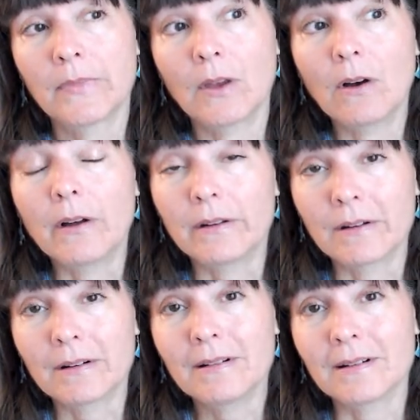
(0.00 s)
on
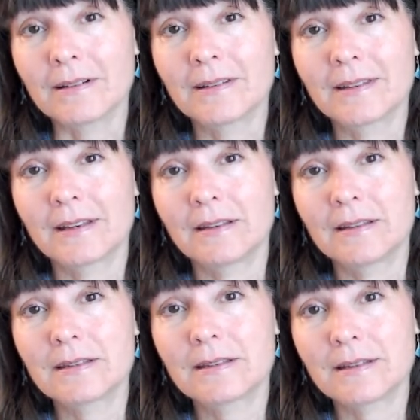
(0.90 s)
Earth. And
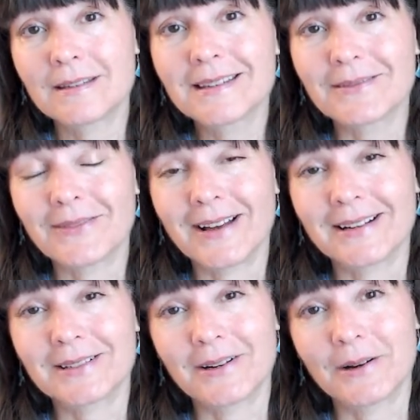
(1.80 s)
this is, in
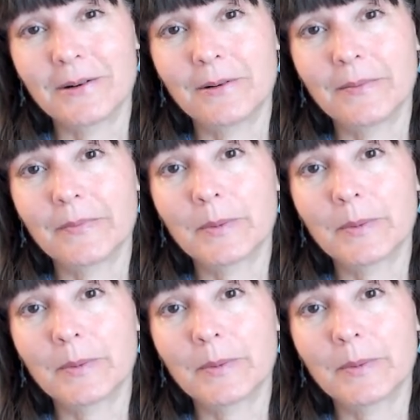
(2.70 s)
fact, our home.